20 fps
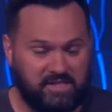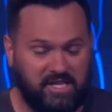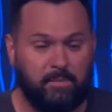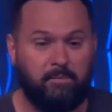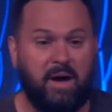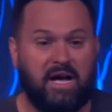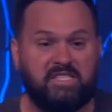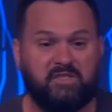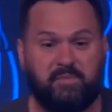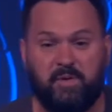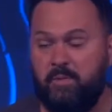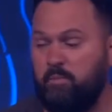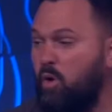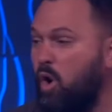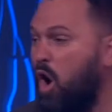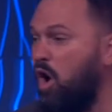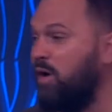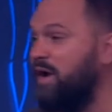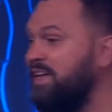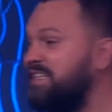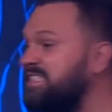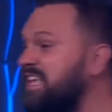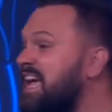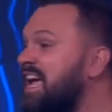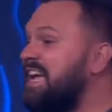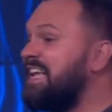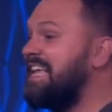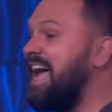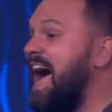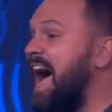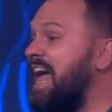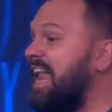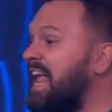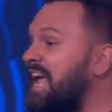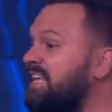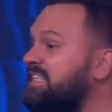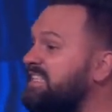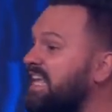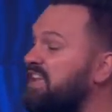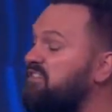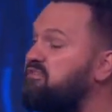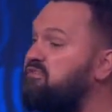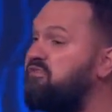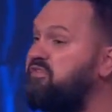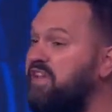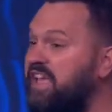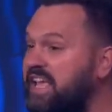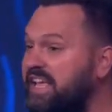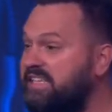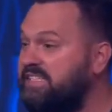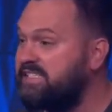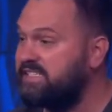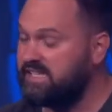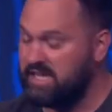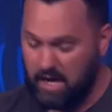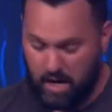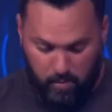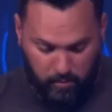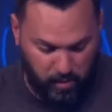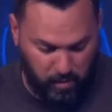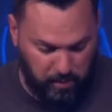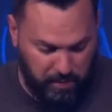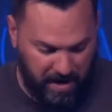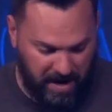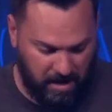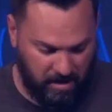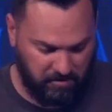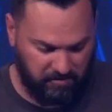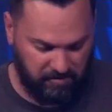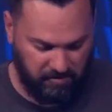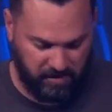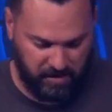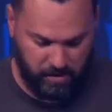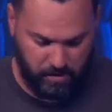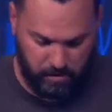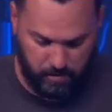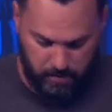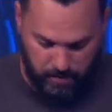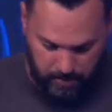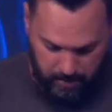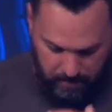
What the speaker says: The must be more is God has a feast prepared for you.